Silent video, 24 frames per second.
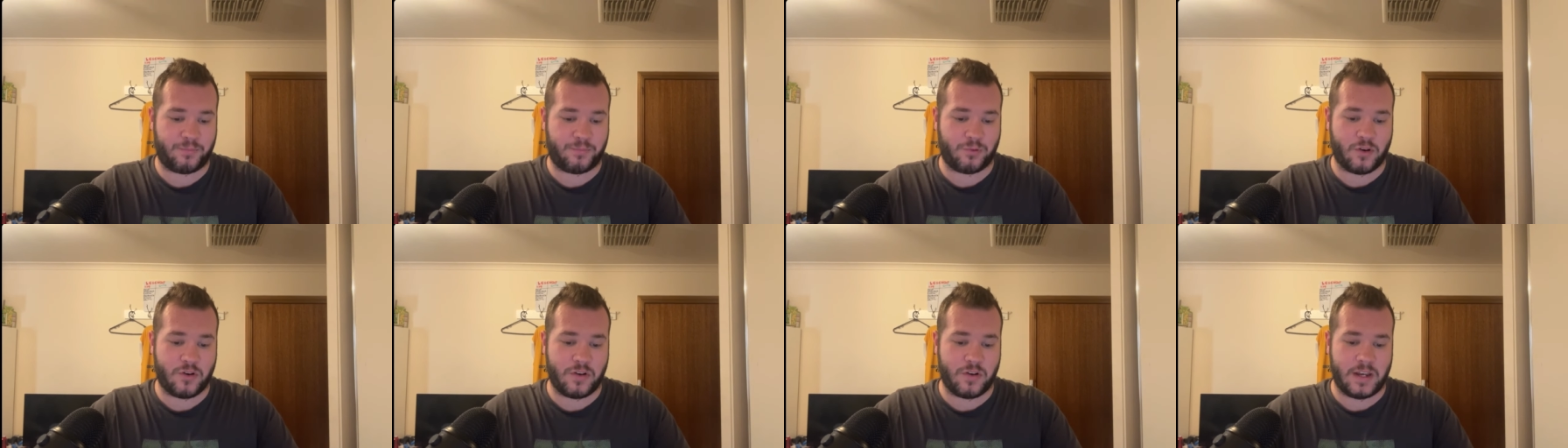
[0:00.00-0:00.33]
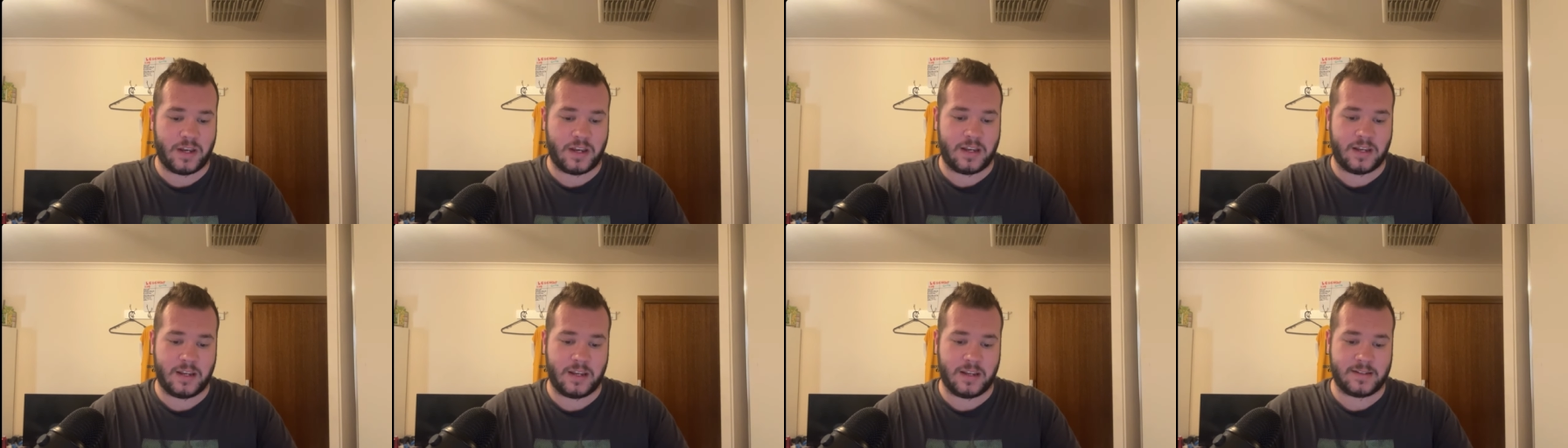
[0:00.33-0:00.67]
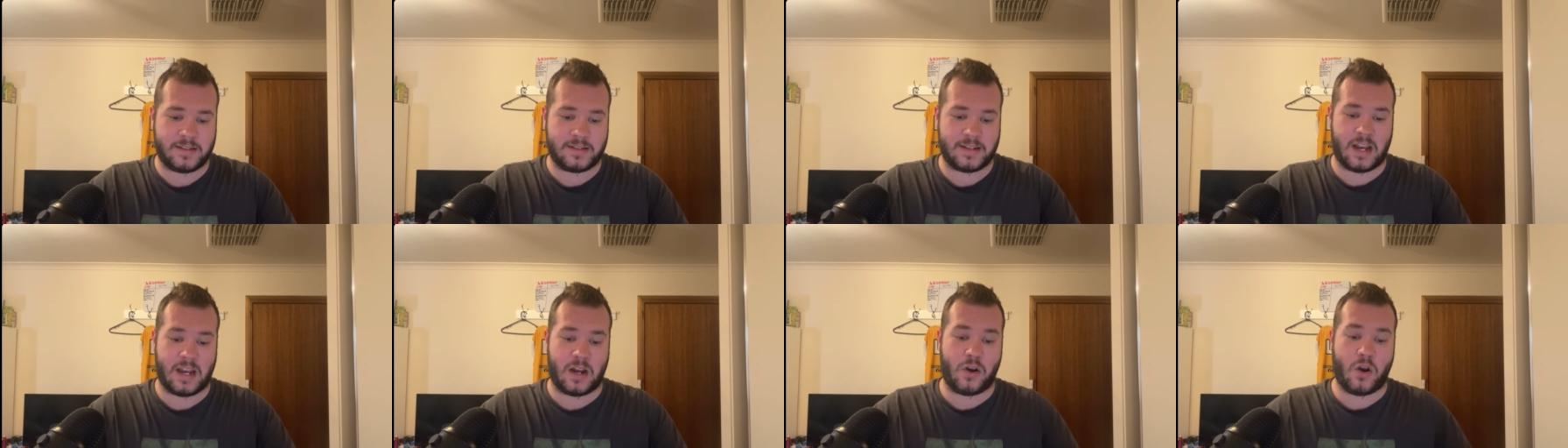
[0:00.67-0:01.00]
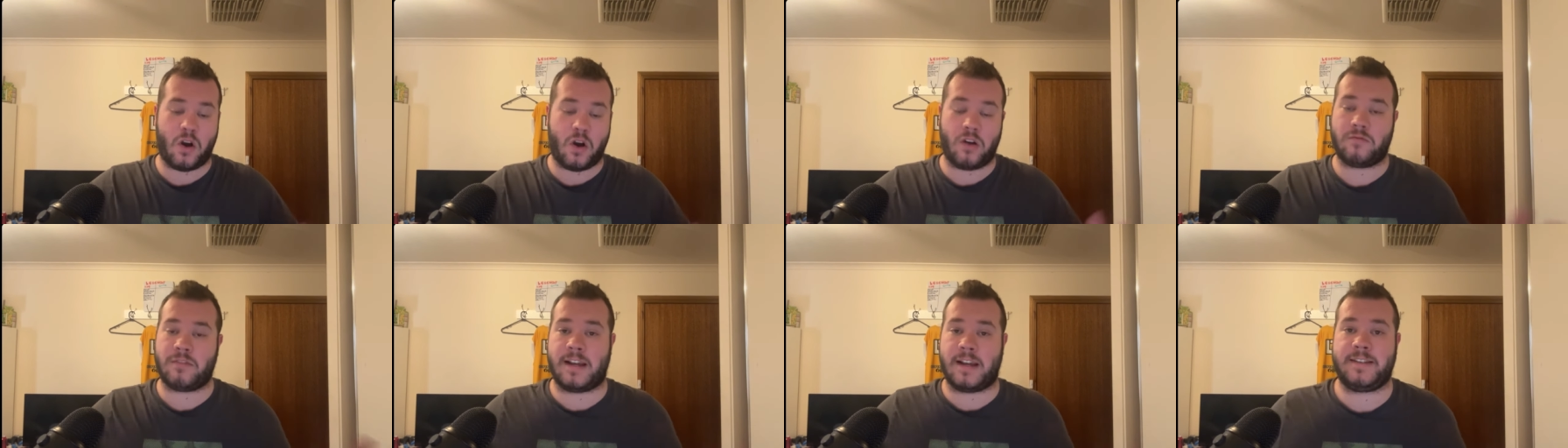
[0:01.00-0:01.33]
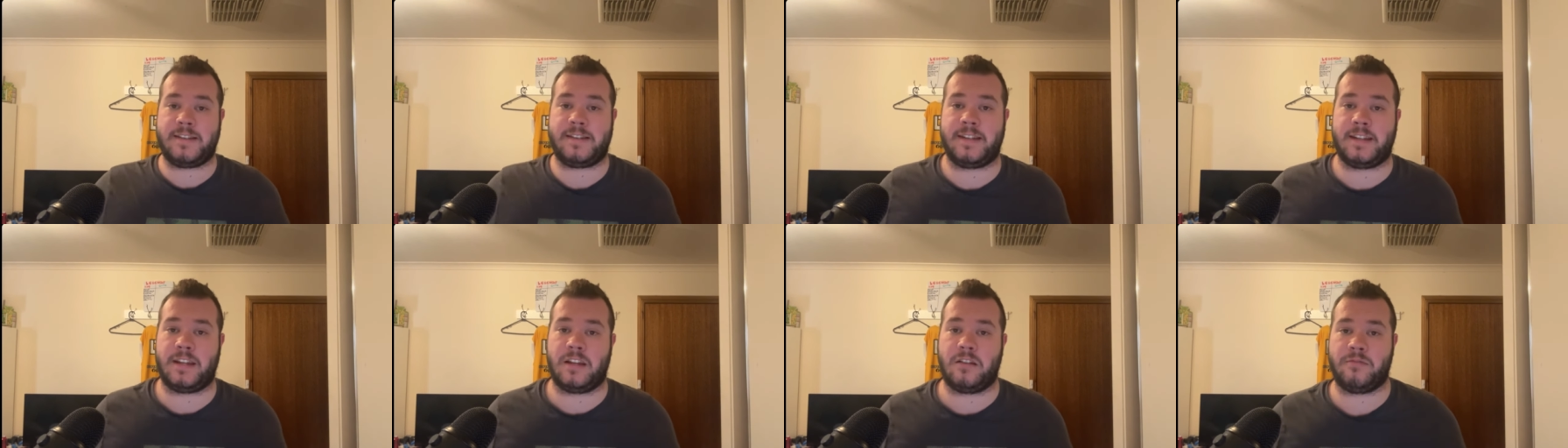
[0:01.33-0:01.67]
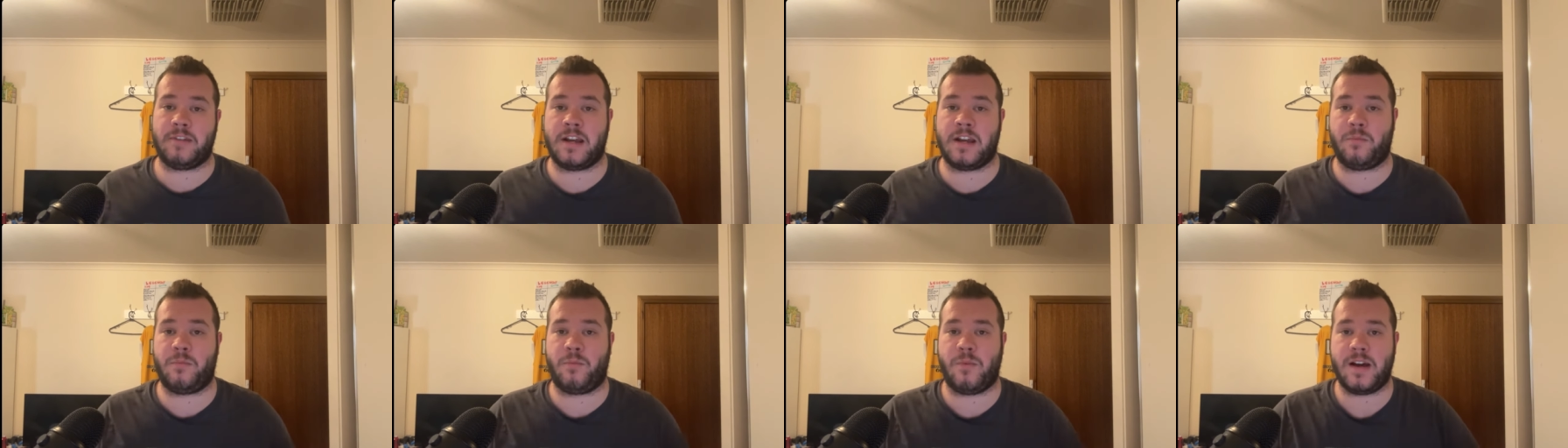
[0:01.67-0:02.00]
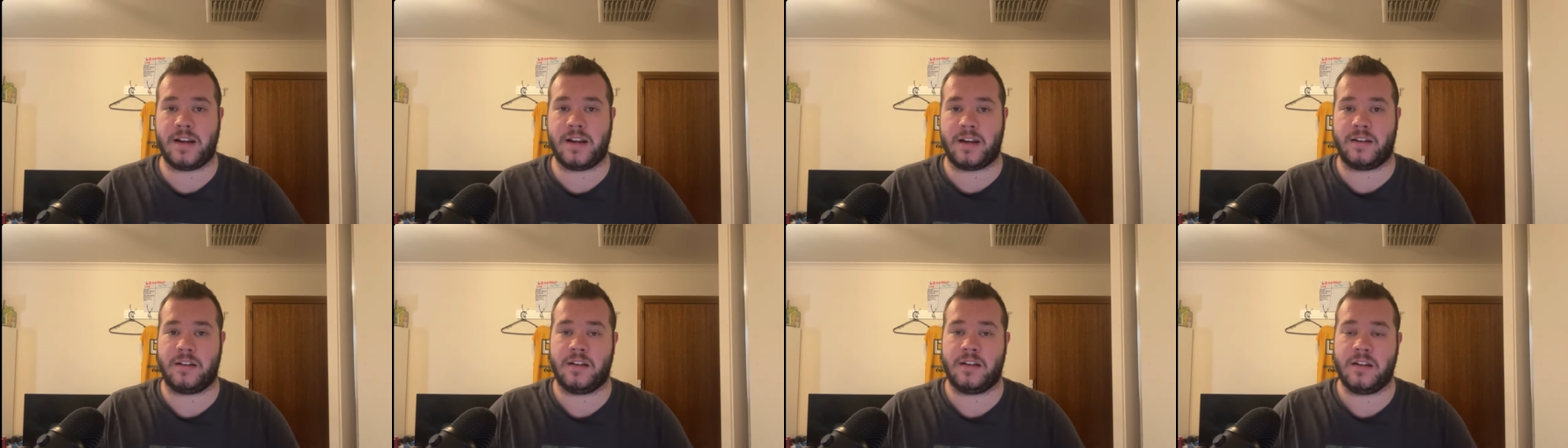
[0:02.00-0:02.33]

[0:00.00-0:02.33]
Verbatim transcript: Brodie is not racing at round one,